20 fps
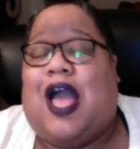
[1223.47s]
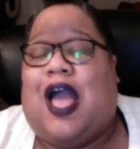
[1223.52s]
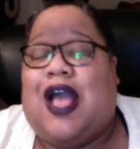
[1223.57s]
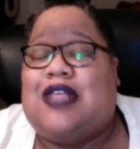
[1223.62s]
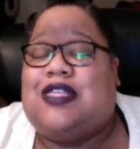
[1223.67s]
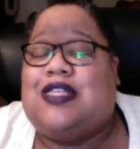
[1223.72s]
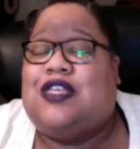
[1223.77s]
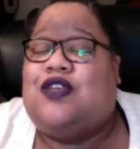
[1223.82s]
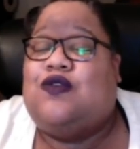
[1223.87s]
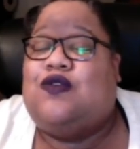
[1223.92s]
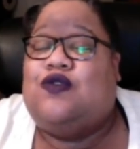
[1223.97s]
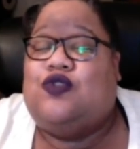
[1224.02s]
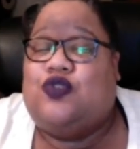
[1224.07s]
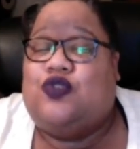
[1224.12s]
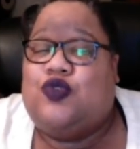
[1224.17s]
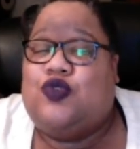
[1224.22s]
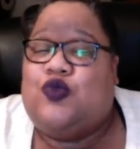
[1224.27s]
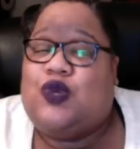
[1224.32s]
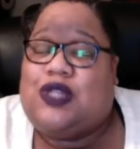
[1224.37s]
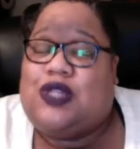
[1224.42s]
I said, you
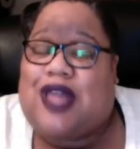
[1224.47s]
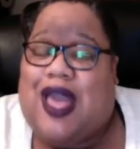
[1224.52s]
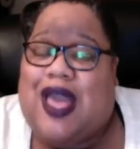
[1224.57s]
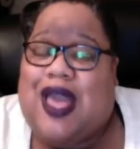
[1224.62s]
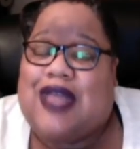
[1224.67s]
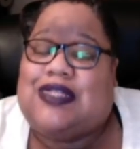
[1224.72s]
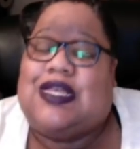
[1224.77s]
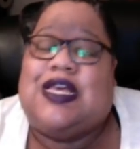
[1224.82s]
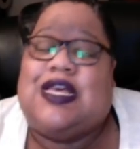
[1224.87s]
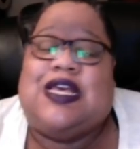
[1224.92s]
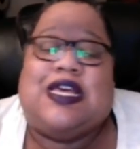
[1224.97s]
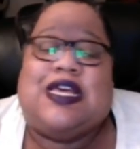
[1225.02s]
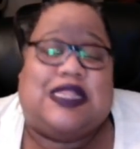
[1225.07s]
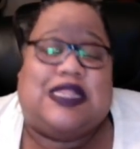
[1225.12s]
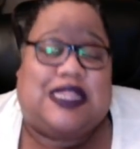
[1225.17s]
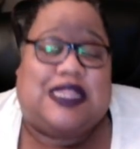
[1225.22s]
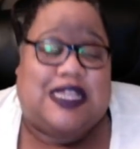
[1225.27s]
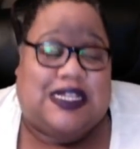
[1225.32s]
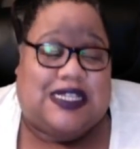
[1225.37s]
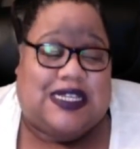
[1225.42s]
do realize
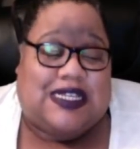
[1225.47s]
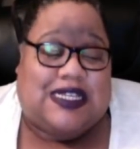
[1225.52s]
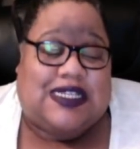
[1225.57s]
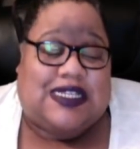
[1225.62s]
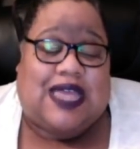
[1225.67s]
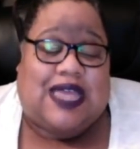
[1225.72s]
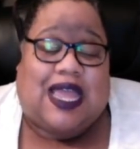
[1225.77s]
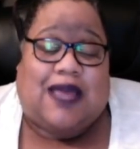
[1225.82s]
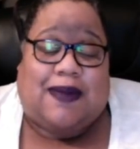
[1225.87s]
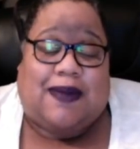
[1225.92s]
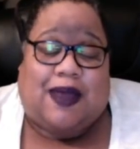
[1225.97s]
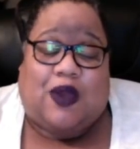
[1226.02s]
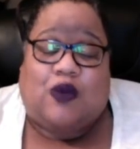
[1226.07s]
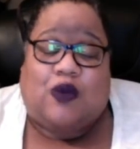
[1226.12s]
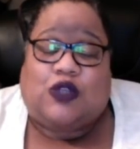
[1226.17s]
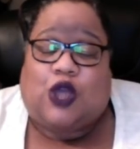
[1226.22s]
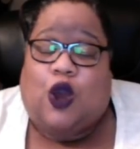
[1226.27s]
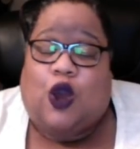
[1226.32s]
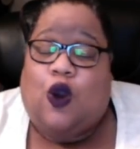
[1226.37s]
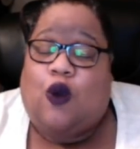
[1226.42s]
this is the same man
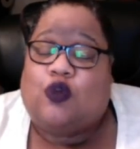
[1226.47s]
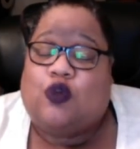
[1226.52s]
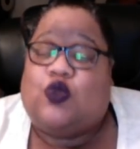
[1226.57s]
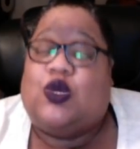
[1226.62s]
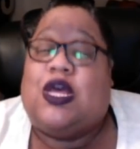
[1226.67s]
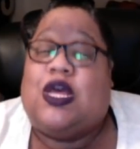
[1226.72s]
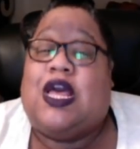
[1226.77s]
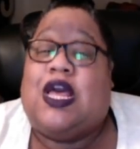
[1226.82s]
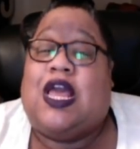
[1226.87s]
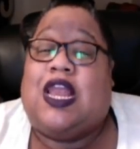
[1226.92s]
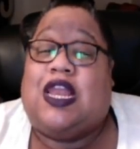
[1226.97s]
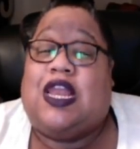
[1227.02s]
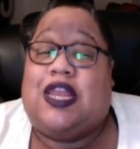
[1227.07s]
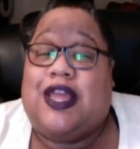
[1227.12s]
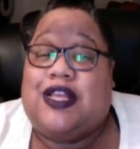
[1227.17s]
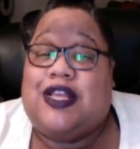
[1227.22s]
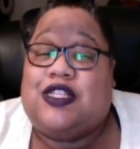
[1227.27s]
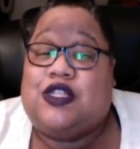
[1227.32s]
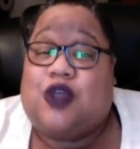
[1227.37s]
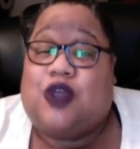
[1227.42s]
who told you
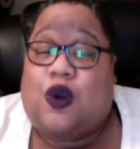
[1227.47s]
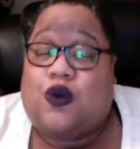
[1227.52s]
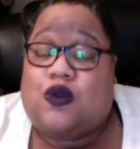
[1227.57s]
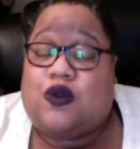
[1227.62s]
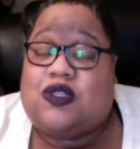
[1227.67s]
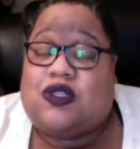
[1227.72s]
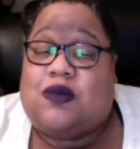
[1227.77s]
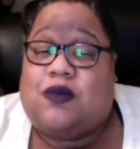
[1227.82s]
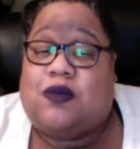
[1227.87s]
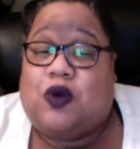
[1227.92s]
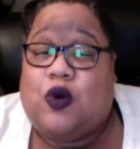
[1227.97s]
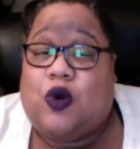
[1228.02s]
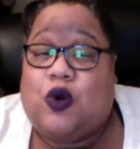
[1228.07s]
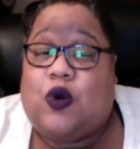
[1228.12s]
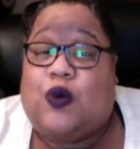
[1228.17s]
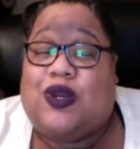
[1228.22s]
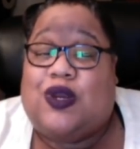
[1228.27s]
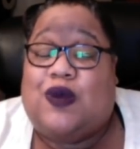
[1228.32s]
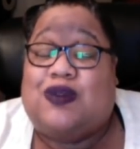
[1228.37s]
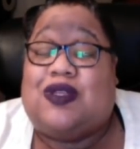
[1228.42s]
let's go to
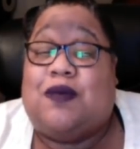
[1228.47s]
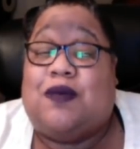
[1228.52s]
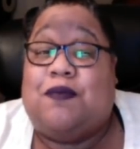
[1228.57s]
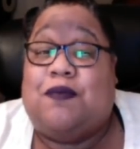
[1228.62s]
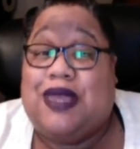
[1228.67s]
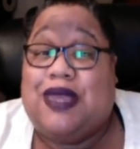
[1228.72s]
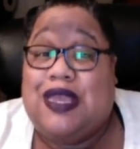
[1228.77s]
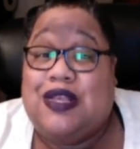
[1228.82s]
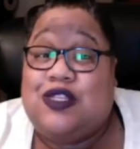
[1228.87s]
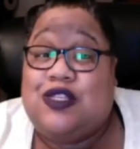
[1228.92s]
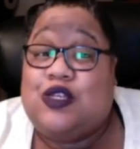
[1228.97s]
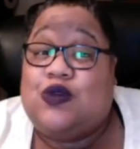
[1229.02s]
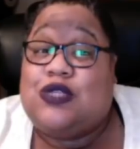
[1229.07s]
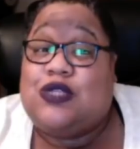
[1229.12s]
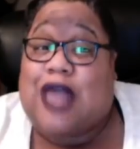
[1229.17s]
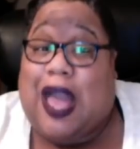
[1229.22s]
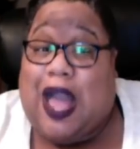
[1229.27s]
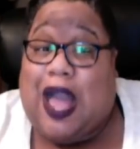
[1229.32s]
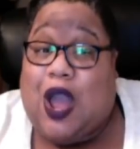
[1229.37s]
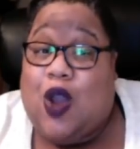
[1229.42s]
Samoa when it was a
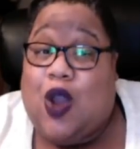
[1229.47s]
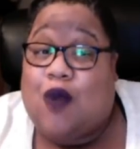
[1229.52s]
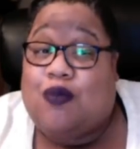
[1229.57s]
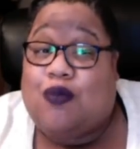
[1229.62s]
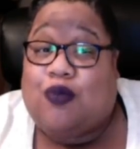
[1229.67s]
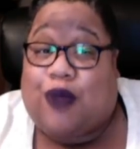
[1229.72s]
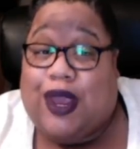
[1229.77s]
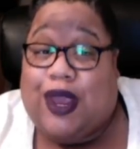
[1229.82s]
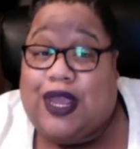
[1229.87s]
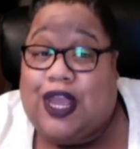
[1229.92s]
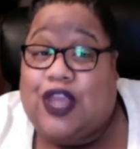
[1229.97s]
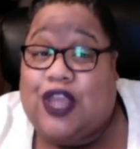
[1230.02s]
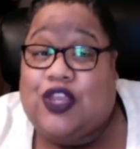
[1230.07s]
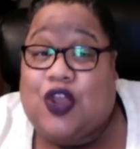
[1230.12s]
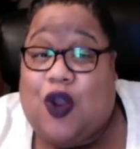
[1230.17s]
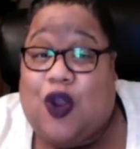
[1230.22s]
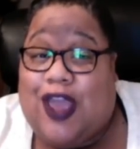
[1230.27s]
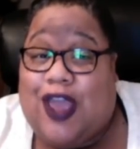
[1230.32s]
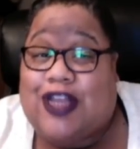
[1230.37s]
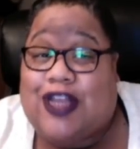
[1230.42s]
measles outbreak and
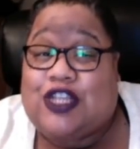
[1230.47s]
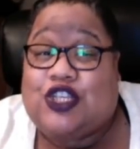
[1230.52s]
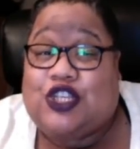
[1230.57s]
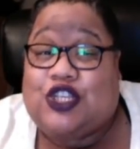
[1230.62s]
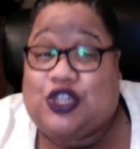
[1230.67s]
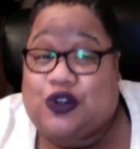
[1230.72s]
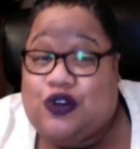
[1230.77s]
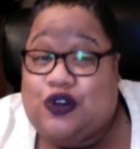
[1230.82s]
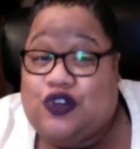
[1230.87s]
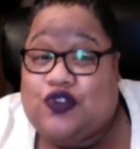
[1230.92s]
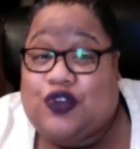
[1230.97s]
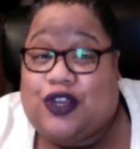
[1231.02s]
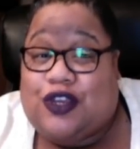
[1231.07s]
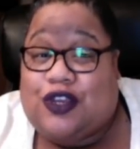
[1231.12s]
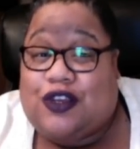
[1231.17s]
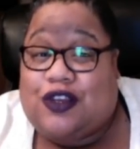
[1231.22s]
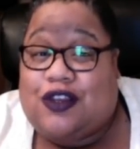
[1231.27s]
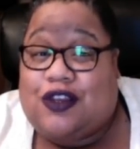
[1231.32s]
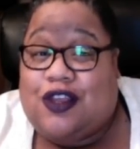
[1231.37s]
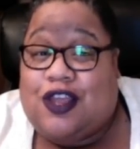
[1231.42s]
y'all had
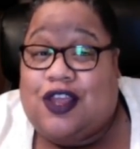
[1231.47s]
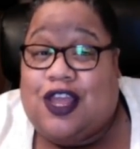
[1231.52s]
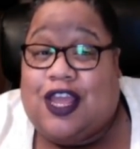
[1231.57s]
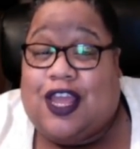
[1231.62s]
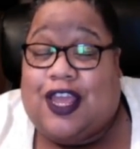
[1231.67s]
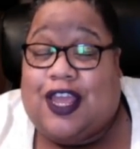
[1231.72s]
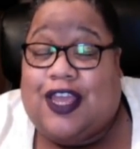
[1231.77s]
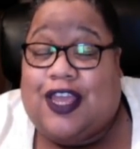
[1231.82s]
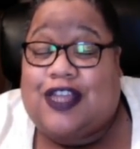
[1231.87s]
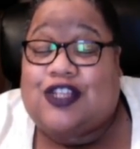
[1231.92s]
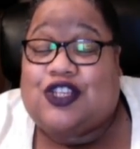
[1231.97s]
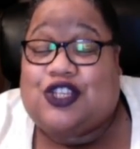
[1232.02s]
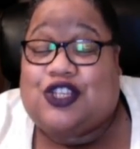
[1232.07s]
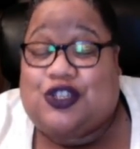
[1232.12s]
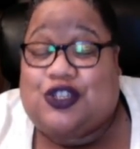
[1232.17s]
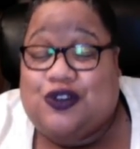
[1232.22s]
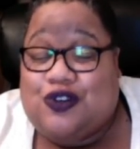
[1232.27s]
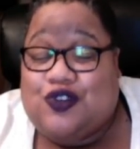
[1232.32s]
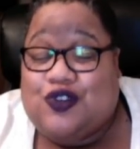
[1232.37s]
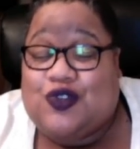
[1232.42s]
children and
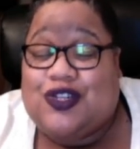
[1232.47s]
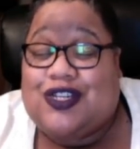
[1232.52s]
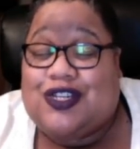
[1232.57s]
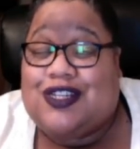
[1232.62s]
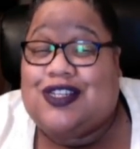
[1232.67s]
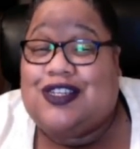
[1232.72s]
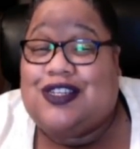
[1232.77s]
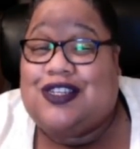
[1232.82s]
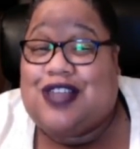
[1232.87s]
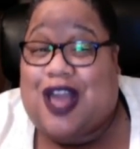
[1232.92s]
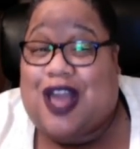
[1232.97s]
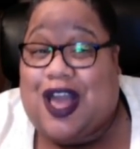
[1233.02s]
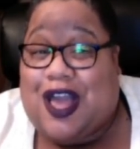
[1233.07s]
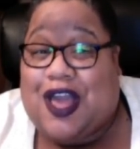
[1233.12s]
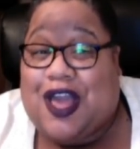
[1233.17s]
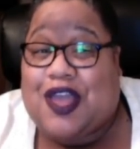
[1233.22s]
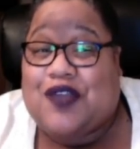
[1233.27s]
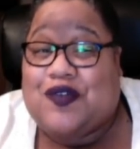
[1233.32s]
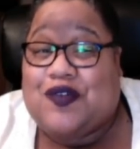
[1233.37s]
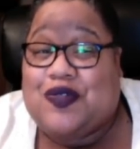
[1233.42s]
children can
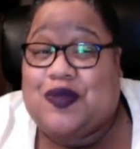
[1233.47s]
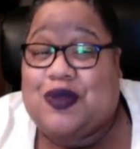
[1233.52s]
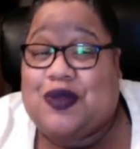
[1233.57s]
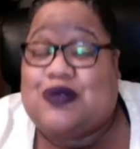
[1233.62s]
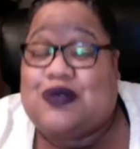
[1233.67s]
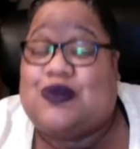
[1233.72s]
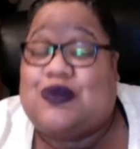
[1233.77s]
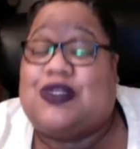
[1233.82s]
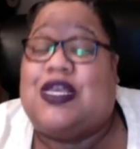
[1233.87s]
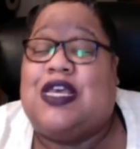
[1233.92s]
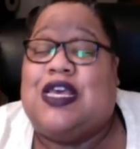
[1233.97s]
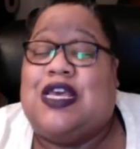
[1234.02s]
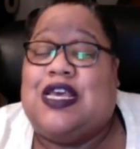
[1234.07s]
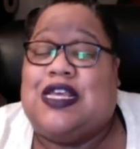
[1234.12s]
die from the measles.